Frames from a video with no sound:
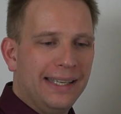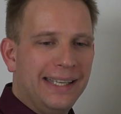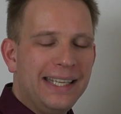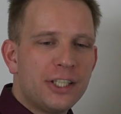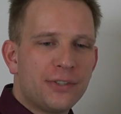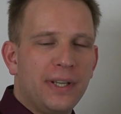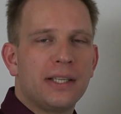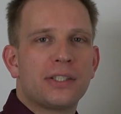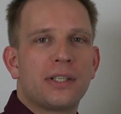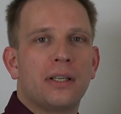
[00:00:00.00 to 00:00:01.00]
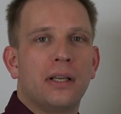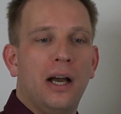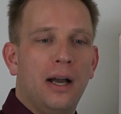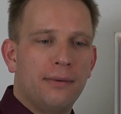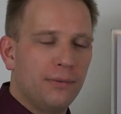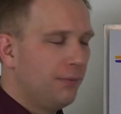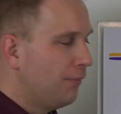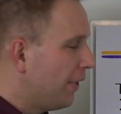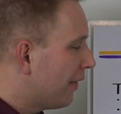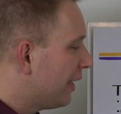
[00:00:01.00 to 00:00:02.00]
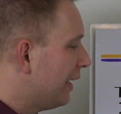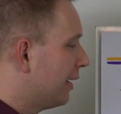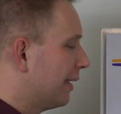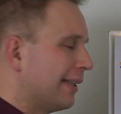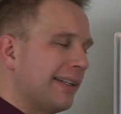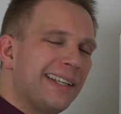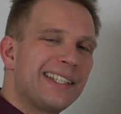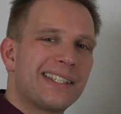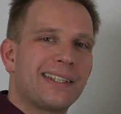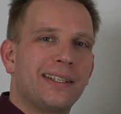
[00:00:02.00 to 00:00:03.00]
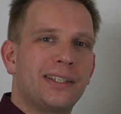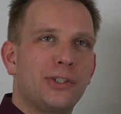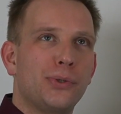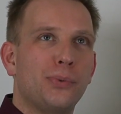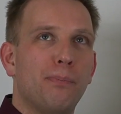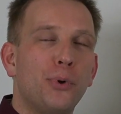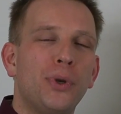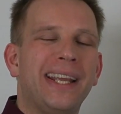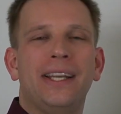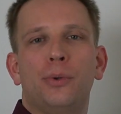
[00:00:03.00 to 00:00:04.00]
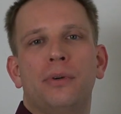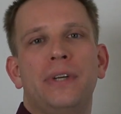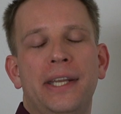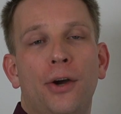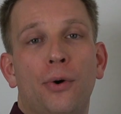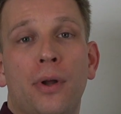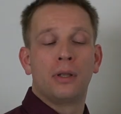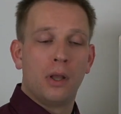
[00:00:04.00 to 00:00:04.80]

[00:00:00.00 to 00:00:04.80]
these things are very nice to put into a video.